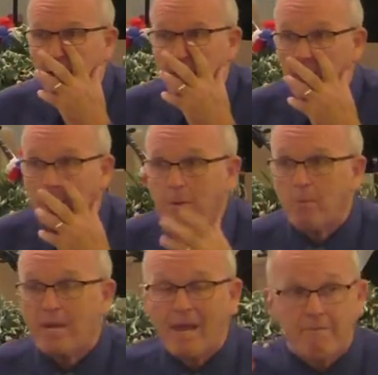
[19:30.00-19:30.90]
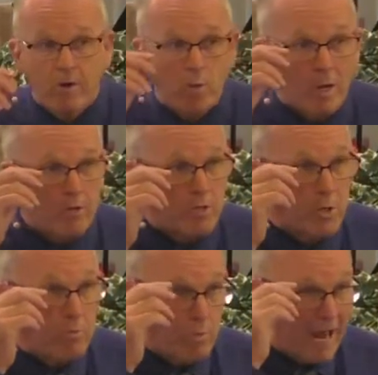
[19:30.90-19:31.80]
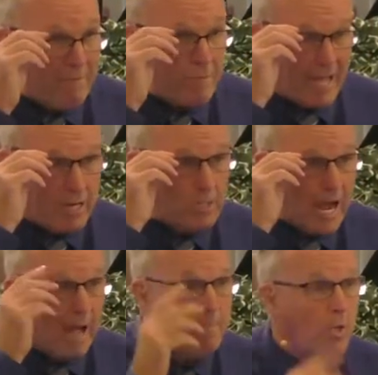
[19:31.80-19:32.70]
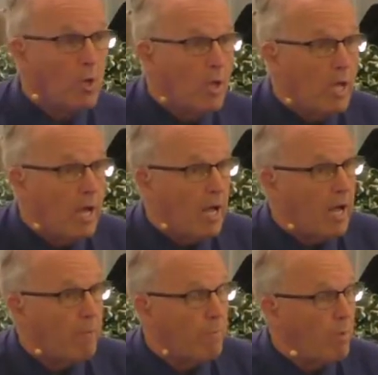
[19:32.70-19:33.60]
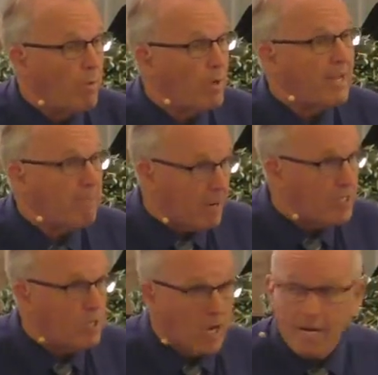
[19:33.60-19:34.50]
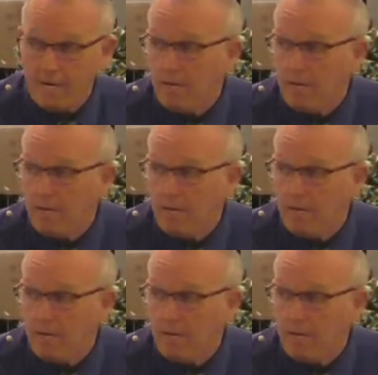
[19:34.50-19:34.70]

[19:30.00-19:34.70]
I mean, we can't very well just go through life without a job. We wouldn't get much done.